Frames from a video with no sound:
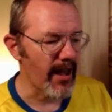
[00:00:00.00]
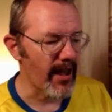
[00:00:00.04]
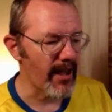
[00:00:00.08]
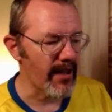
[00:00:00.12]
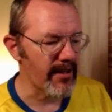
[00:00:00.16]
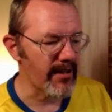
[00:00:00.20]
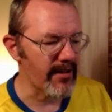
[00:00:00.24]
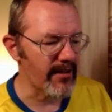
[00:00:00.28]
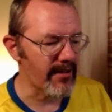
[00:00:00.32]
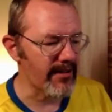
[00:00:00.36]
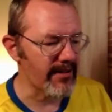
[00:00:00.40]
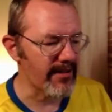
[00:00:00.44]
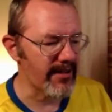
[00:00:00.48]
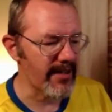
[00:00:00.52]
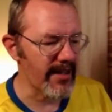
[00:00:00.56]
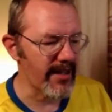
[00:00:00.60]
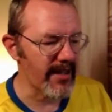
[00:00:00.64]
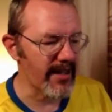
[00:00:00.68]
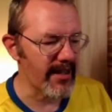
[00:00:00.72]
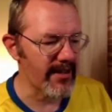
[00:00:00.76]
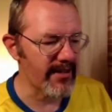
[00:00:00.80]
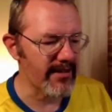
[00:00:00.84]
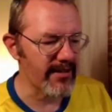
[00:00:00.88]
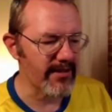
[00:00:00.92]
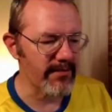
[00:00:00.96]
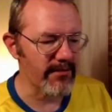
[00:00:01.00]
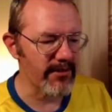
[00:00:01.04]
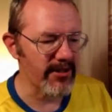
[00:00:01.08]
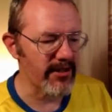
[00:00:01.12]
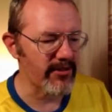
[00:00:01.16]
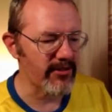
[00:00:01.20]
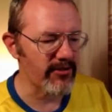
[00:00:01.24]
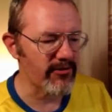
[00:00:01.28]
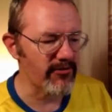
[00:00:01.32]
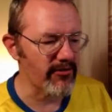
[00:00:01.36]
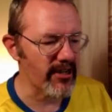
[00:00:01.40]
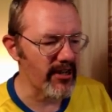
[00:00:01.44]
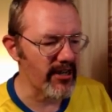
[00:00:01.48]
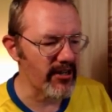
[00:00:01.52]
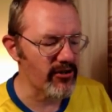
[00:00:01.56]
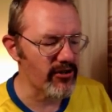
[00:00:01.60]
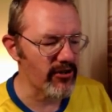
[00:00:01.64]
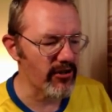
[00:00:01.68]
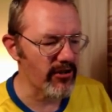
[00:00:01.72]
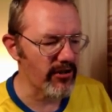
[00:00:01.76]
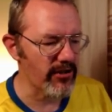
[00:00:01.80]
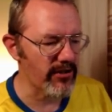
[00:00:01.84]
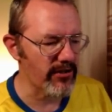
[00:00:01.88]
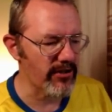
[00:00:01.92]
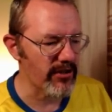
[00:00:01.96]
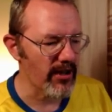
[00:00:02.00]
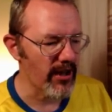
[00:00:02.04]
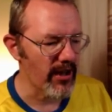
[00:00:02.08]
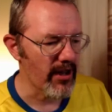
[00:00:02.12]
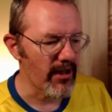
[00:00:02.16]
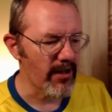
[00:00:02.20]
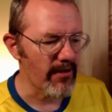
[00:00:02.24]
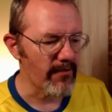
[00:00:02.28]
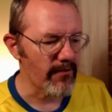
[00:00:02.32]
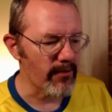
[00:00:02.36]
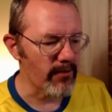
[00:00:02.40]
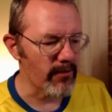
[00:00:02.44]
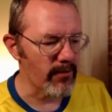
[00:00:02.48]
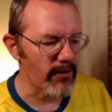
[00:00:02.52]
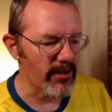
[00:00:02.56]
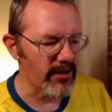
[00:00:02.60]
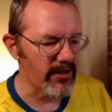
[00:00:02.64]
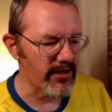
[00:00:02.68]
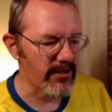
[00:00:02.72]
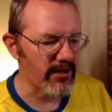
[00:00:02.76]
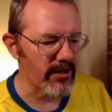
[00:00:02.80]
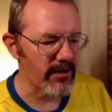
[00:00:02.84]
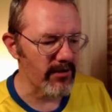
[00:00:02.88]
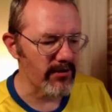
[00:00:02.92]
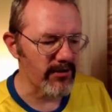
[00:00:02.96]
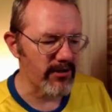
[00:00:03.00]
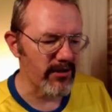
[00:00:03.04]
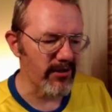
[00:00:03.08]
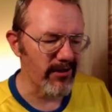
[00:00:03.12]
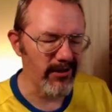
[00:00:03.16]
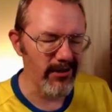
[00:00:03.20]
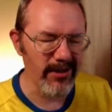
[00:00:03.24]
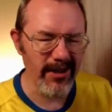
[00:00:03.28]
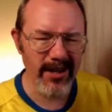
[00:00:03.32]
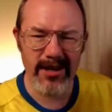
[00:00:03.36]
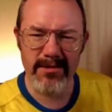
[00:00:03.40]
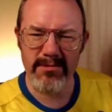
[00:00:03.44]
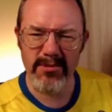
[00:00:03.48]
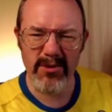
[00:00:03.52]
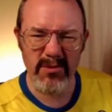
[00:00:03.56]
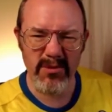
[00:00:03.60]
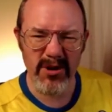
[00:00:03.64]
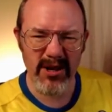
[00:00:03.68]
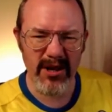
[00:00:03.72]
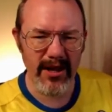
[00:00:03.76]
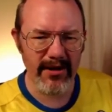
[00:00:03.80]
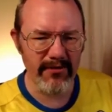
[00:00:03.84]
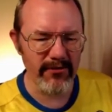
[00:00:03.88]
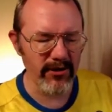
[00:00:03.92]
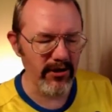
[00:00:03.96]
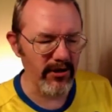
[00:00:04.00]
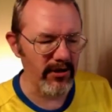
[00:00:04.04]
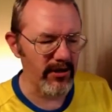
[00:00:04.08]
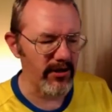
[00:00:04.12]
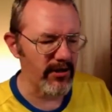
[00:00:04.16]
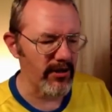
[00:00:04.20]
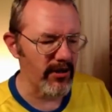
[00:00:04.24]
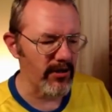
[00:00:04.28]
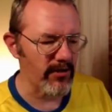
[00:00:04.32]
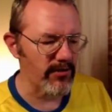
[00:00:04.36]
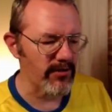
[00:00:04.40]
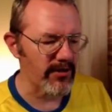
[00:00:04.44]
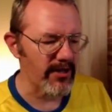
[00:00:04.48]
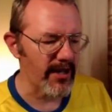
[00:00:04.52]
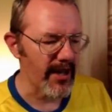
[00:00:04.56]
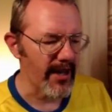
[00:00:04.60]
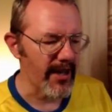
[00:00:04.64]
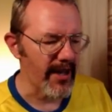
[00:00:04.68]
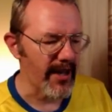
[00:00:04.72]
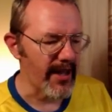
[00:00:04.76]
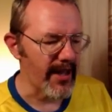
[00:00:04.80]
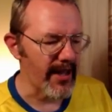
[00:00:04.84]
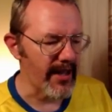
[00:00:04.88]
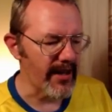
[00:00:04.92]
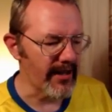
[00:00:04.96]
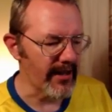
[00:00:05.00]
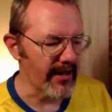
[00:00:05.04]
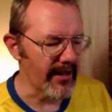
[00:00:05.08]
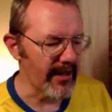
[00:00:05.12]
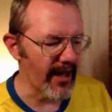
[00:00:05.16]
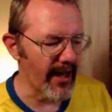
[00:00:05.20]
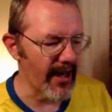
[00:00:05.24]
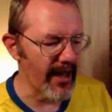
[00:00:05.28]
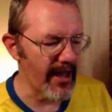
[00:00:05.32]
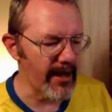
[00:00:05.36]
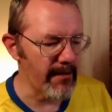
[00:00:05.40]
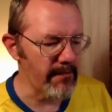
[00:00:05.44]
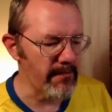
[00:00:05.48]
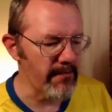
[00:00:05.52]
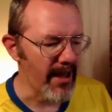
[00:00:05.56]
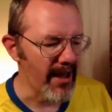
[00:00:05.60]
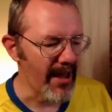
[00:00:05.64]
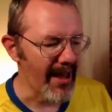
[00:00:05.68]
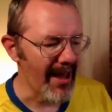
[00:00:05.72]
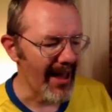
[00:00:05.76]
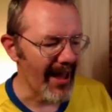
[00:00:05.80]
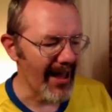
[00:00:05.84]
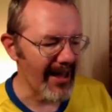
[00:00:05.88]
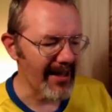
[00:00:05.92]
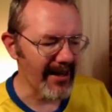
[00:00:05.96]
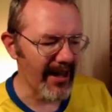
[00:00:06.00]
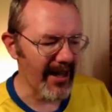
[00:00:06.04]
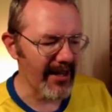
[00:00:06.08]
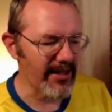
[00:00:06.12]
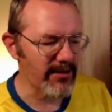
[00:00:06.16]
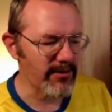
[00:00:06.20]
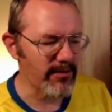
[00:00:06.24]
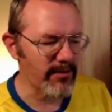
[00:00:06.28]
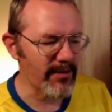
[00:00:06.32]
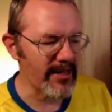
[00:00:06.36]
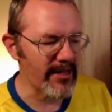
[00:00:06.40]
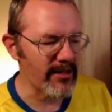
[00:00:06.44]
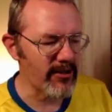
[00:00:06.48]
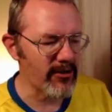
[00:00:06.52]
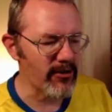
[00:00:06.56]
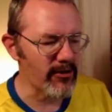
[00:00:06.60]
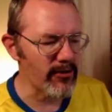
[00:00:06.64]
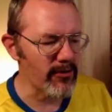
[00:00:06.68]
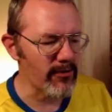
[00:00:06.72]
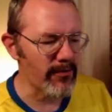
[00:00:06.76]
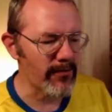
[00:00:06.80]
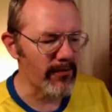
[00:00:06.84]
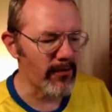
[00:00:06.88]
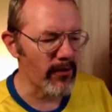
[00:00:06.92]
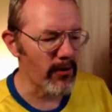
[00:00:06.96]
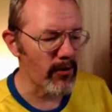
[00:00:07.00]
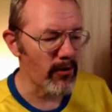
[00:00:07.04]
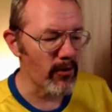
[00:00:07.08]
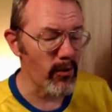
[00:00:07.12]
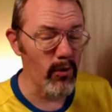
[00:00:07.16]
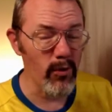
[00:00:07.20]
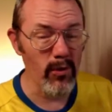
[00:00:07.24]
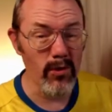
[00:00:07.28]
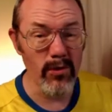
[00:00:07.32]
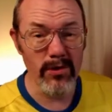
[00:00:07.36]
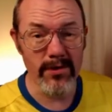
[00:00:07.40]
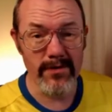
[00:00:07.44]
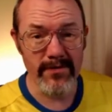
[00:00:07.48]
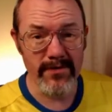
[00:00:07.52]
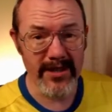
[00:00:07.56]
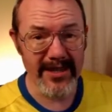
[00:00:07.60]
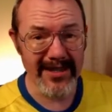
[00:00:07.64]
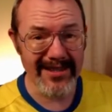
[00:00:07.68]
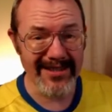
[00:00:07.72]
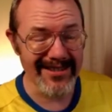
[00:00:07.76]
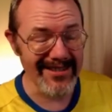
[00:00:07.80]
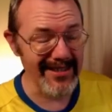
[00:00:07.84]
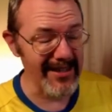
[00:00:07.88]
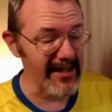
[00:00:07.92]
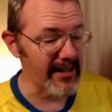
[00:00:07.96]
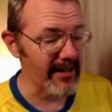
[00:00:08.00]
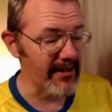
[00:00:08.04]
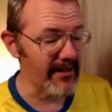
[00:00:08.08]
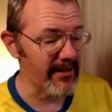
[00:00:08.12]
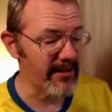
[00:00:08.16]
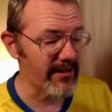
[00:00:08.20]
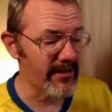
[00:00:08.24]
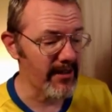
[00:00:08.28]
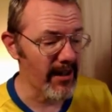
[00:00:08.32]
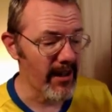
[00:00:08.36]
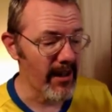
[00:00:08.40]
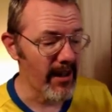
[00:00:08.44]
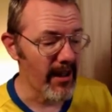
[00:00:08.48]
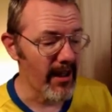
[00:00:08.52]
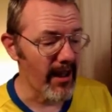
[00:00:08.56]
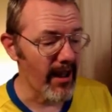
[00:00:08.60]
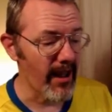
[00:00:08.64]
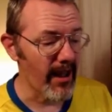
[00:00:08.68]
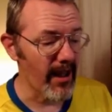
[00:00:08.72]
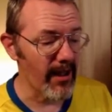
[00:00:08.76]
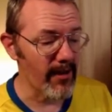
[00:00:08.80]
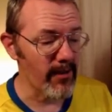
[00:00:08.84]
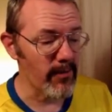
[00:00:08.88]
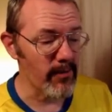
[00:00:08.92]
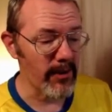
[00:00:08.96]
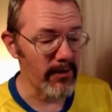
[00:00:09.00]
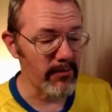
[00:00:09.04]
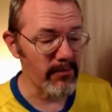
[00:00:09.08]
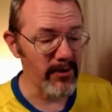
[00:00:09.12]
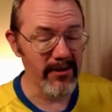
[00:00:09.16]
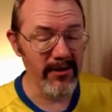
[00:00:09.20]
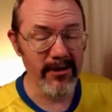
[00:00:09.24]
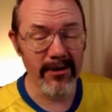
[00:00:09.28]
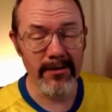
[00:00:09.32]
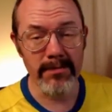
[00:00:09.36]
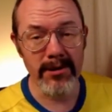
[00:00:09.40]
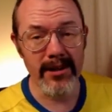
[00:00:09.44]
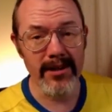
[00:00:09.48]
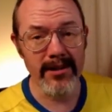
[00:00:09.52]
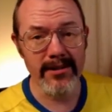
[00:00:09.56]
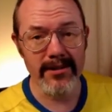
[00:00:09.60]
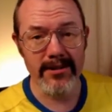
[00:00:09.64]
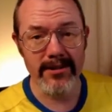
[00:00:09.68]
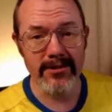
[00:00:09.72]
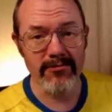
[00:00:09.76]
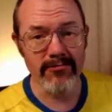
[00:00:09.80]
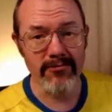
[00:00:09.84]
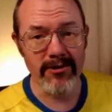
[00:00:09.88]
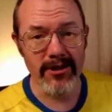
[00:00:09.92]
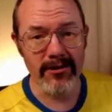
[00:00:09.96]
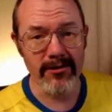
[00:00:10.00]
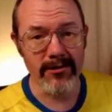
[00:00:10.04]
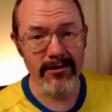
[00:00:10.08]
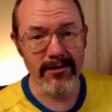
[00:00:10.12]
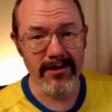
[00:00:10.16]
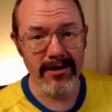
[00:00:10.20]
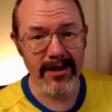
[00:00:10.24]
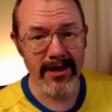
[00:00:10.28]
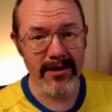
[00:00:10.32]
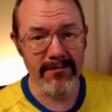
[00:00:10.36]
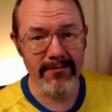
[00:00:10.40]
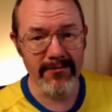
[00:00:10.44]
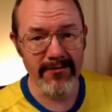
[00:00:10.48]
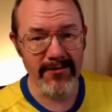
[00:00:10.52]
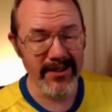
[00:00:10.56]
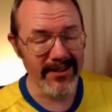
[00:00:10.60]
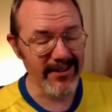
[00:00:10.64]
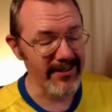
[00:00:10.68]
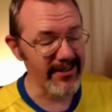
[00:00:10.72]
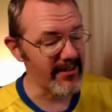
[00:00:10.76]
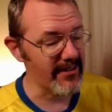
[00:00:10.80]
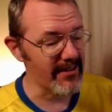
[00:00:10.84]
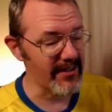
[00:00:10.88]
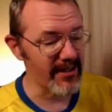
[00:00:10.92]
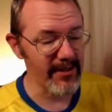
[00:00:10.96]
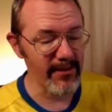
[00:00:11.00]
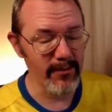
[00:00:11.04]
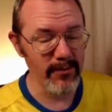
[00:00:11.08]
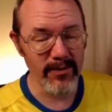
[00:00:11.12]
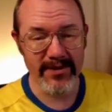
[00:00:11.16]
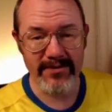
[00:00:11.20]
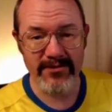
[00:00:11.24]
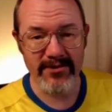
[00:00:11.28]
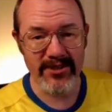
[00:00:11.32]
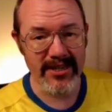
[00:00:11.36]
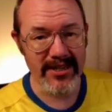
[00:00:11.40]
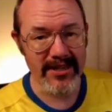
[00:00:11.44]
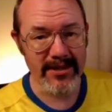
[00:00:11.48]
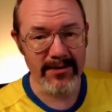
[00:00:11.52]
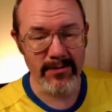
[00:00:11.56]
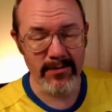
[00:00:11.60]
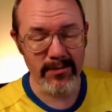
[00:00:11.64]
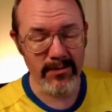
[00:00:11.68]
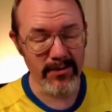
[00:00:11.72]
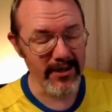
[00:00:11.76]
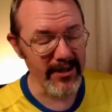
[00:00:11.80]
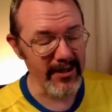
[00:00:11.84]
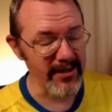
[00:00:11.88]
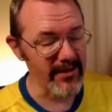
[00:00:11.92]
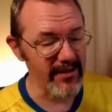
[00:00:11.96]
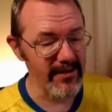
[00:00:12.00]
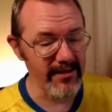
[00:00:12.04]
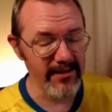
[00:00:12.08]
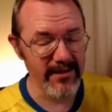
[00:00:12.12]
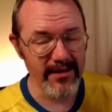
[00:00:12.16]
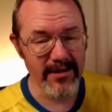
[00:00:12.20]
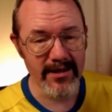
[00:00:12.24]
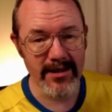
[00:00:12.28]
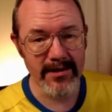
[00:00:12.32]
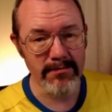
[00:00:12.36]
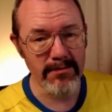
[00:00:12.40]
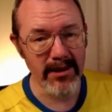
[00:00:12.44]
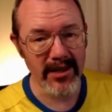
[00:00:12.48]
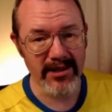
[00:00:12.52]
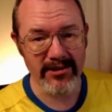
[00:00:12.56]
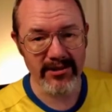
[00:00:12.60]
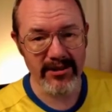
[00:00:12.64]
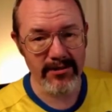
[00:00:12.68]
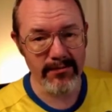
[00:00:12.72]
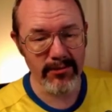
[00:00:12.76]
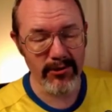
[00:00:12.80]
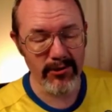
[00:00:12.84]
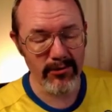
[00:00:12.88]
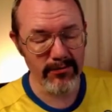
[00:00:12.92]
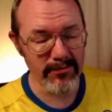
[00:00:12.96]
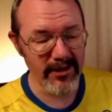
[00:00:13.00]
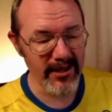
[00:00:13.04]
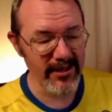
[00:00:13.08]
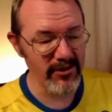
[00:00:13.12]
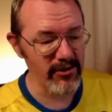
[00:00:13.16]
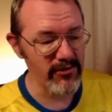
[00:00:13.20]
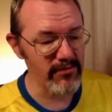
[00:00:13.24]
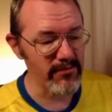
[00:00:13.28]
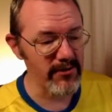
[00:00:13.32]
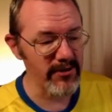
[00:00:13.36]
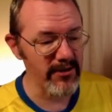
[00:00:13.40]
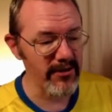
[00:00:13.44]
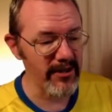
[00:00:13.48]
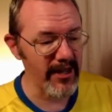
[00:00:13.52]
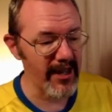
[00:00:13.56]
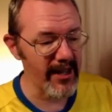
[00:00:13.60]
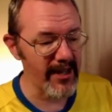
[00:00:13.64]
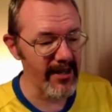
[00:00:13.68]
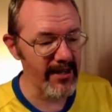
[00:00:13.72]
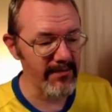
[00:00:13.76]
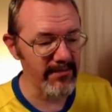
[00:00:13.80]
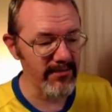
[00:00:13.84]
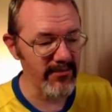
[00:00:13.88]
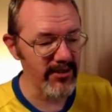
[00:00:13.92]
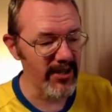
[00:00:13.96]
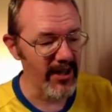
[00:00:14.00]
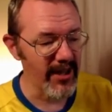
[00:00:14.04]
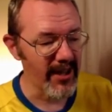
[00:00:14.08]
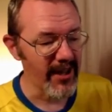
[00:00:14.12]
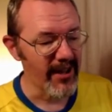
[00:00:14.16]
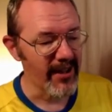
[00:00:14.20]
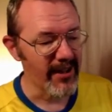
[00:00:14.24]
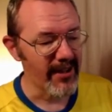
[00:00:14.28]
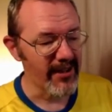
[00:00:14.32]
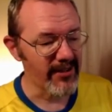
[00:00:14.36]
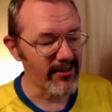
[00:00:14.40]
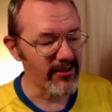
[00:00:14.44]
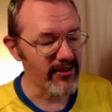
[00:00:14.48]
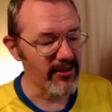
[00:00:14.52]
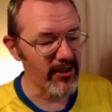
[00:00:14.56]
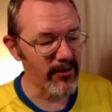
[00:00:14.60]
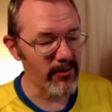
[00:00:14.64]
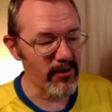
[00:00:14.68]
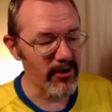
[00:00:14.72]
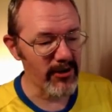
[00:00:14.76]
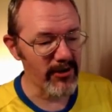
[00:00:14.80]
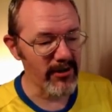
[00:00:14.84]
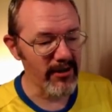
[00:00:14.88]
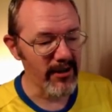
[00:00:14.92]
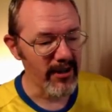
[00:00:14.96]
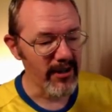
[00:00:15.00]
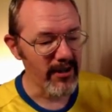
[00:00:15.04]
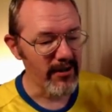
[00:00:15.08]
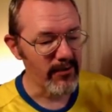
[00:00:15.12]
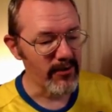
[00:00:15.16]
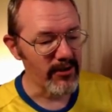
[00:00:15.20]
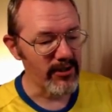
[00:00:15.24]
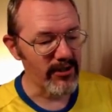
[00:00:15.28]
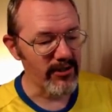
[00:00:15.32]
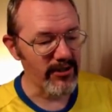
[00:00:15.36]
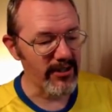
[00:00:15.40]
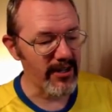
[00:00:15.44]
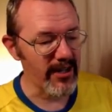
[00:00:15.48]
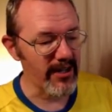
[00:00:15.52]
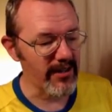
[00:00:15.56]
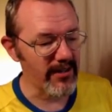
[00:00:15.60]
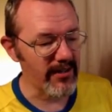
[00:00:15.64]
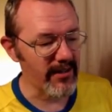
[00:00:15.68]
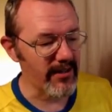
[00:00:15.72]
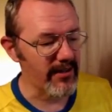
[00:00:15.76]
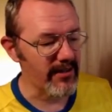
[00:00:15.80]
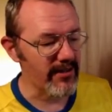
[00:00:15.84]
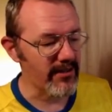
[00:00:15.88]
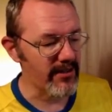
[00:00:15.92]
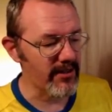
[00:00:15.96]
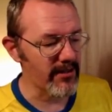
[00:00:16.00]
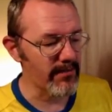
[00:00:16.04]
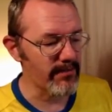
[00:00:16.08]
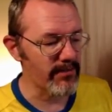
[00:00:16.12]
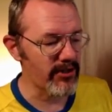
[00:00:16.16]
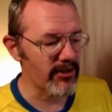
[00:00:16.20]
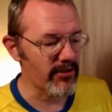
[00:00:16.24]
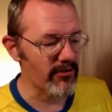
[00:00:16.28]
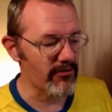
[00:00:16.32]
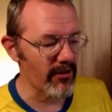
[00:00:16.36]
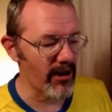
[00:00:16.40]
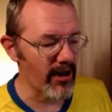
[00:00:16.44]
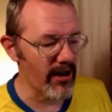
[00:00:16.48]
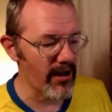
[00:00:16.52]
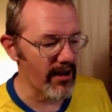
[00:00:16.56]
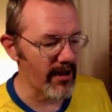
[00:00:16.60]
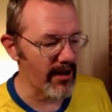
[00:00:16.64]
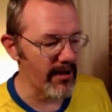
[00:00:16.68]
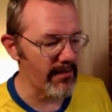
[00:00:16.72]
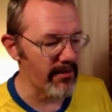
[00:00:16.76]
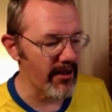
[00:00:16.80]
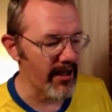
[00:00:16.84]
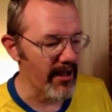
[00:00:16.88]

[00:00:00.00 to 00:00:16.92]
You can see here some of the screenshots for what it's going to look like, but we'll have a look at those in game. And as we do for all of these things, when we're applying these real name fixes, like we've seen with the basketball management games and so on, we just hit subscribe